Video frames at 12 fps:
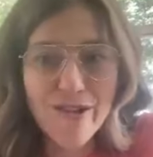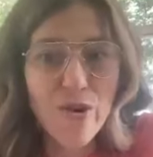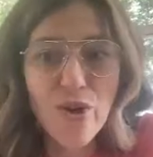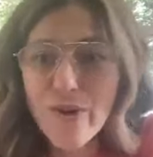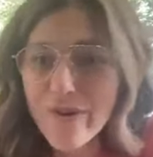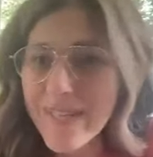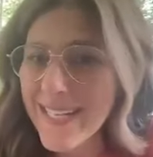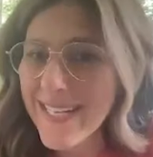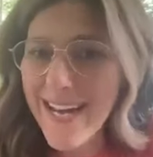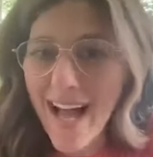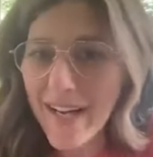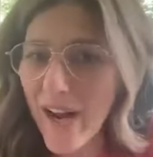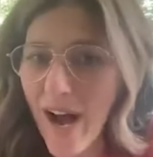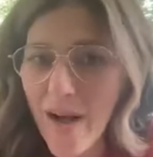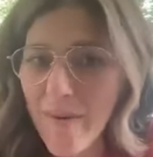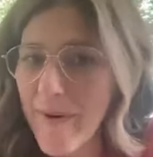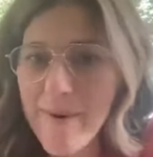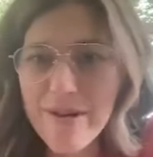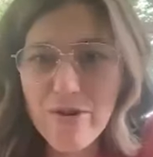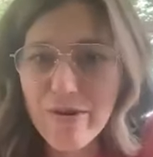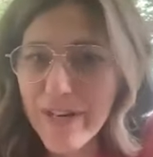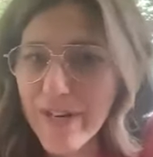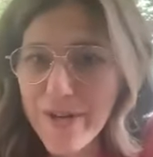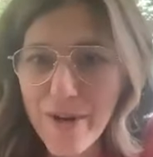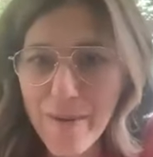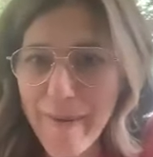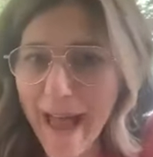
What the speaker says: So you did not come from a traditional